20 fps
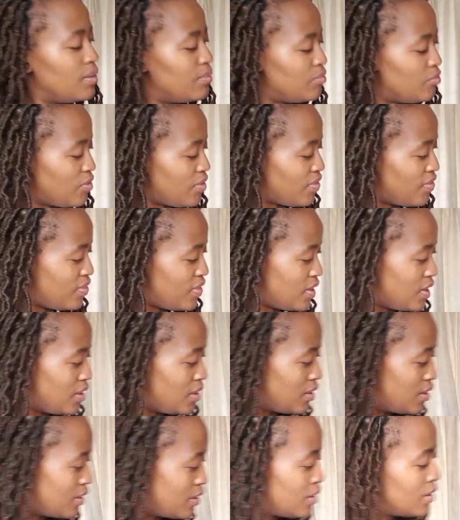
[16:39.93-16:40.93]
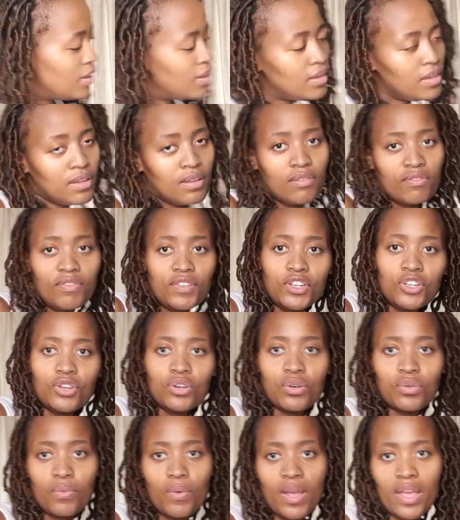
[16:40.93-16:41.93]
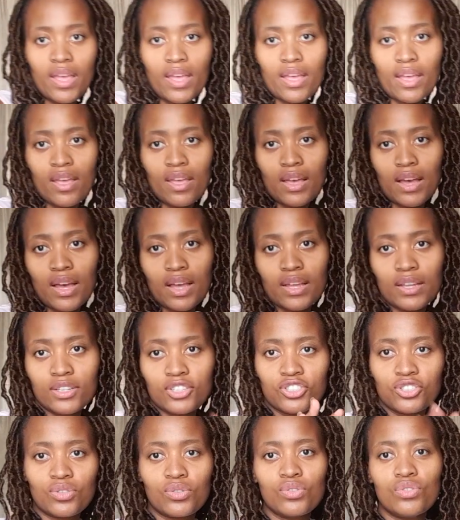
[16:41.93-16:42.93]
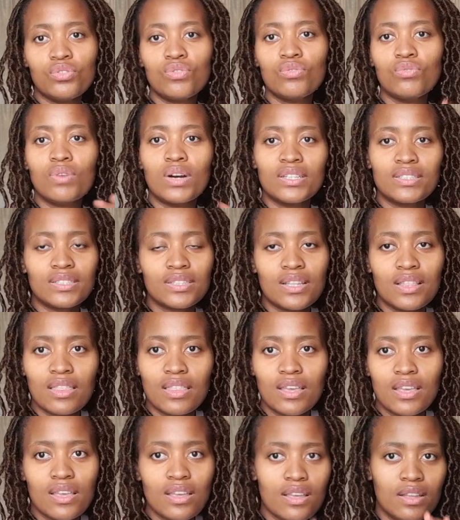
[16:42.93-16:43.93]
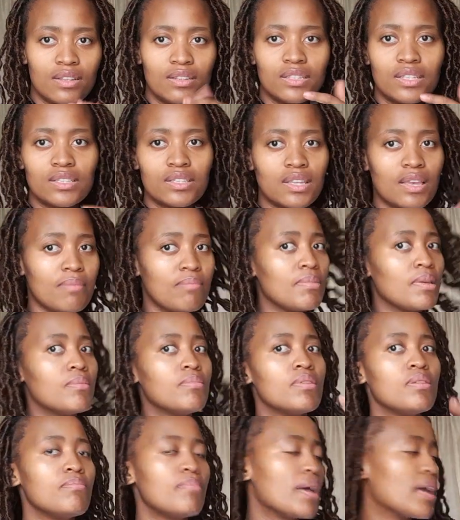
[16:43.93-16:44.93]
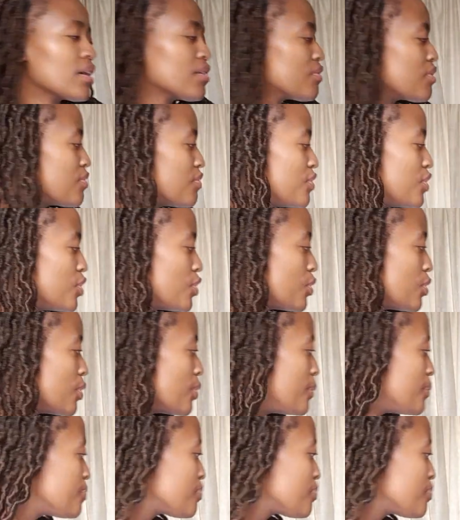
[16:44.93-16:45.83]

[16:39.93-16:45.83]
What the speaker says: with the video where I show you what's in the Dischem baby bag review.